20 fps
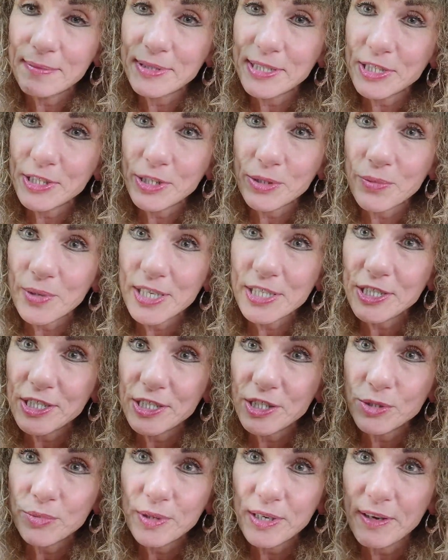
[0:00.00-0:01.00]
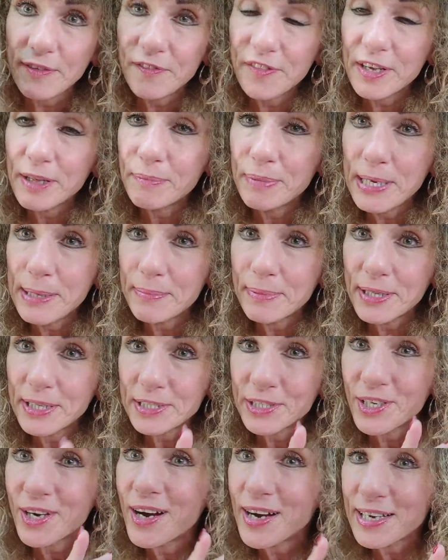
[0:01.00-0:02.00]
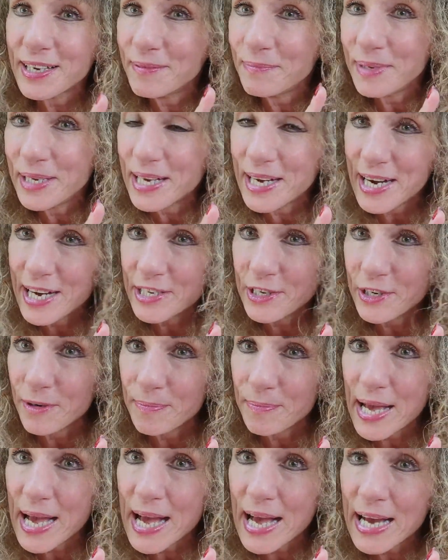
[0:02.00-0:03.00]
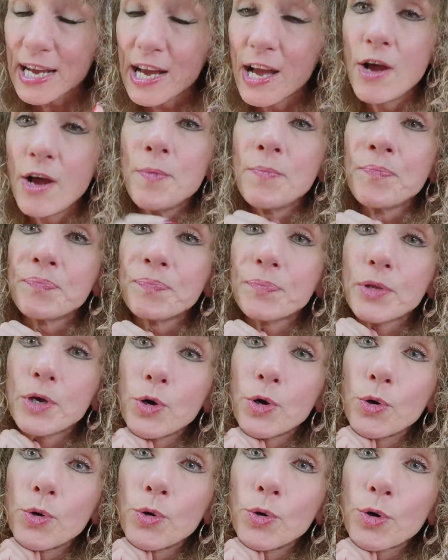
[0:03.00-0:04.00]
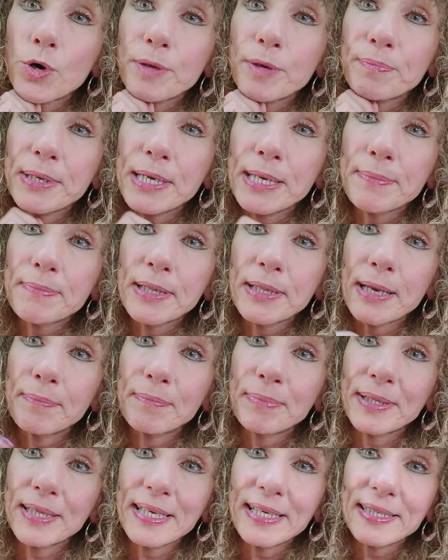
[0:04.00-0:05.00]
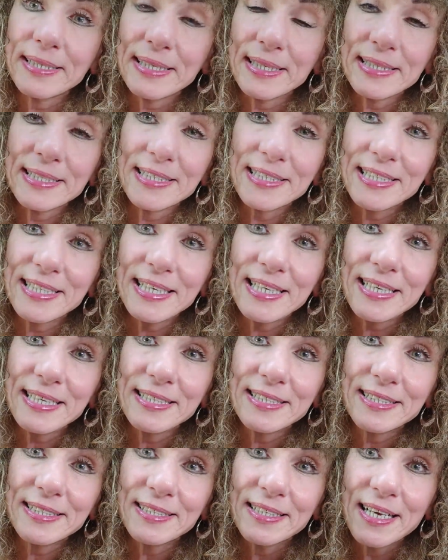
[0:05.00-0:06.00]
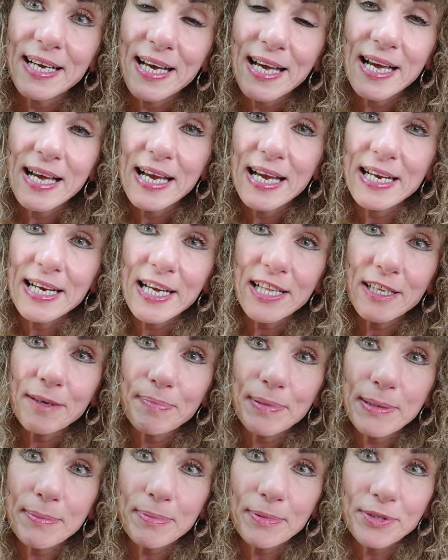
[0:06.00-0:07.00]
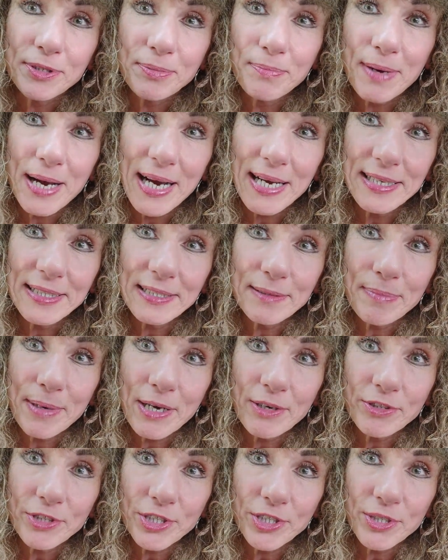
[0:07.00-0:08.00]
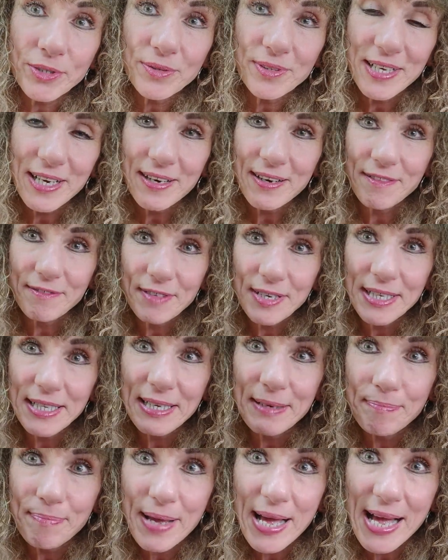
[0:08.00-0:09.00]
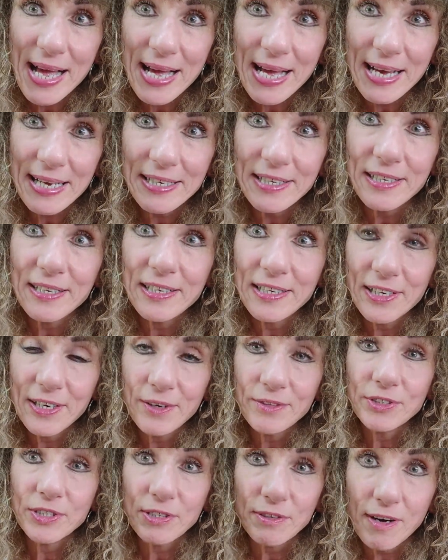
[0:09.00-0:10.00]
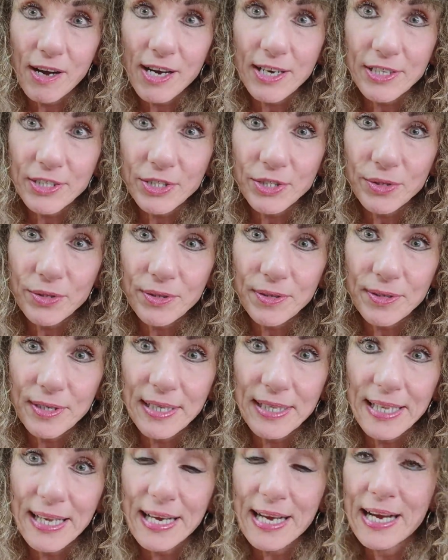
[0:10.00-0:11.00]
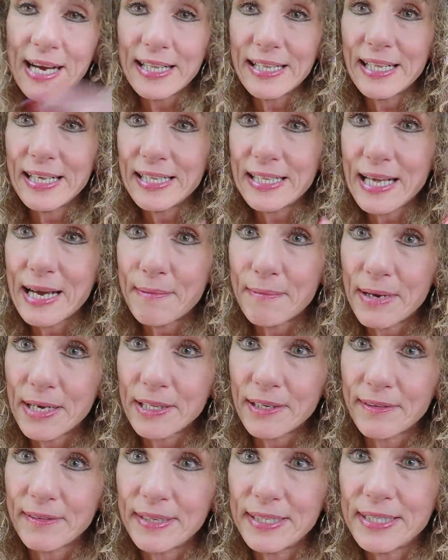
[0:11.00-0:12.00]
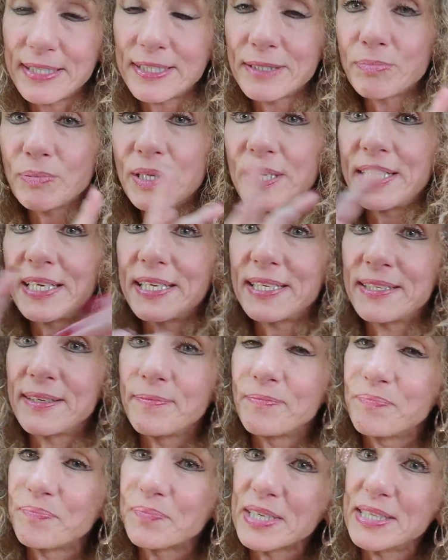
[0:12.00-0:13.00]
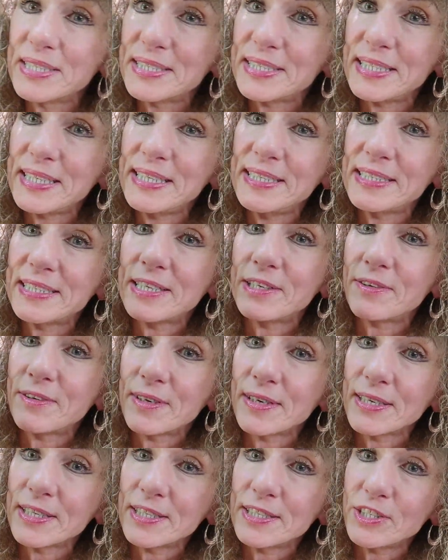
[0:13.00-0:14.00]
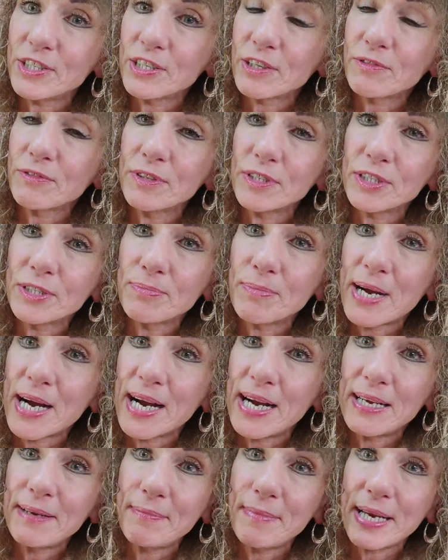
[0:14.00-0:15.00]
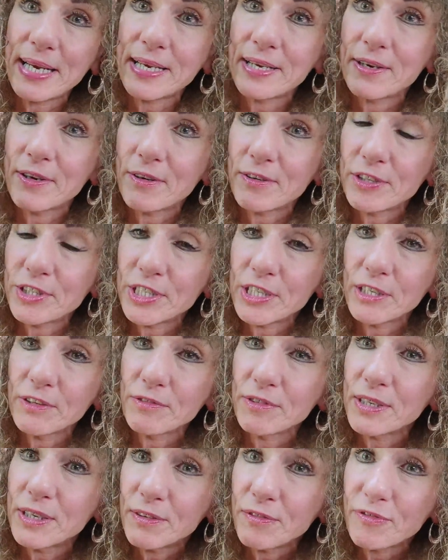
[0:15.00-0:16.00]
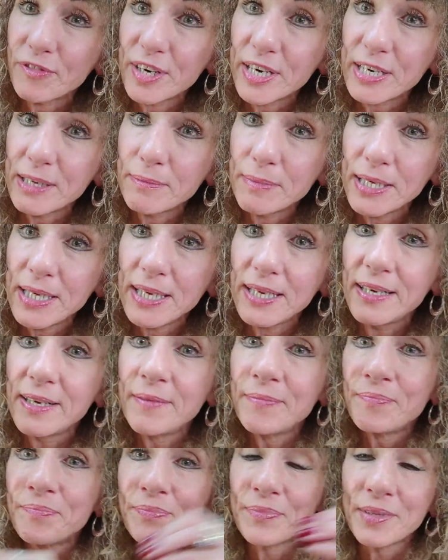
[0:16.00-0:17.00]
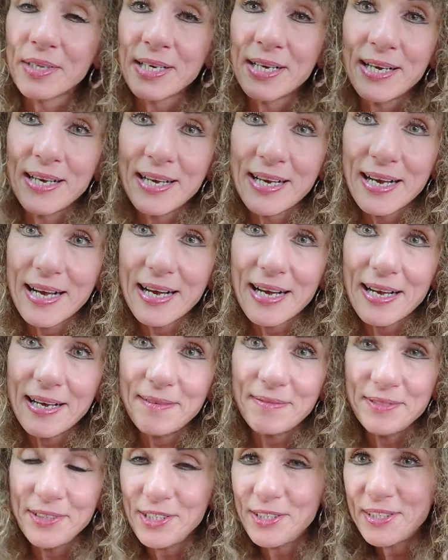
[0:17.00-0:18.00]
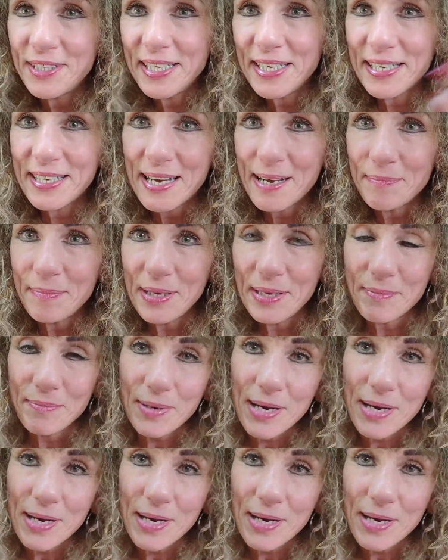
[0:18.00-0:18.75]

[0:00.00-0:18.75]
situations where you feel people are talking behind your back, or people are planting seeds in other people's minds about you that are really bad, you know, derogatory? Like I think that mother is planting seeds in her children's mind, making her children afraid of me. Do you think I'm being